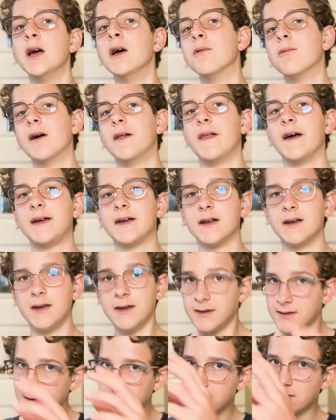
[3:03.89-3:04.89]
where they
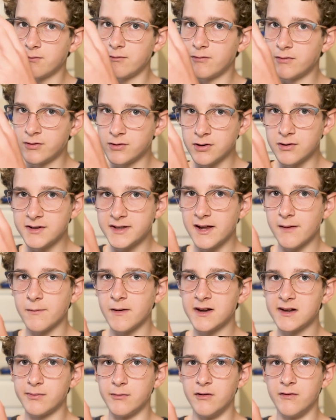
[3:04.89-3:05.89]
can reduce their
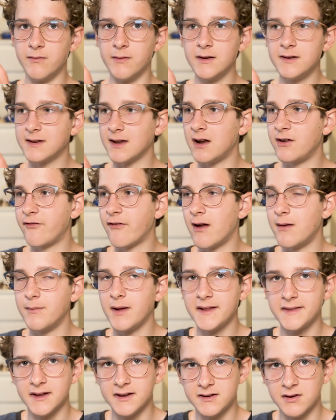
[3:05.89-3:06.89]
wrist movements and try and
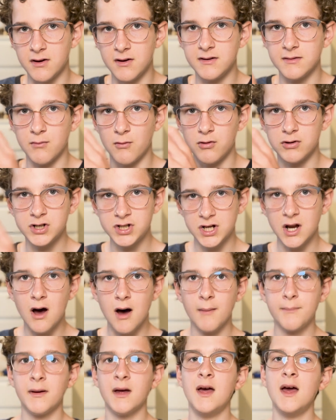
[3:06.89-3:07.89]
make their turns more
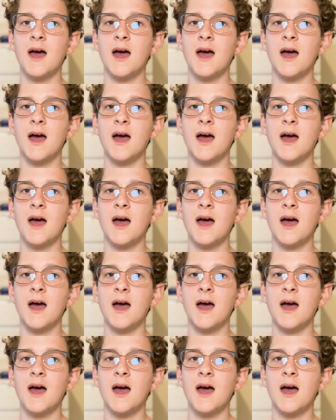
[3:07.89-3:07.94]
sharp,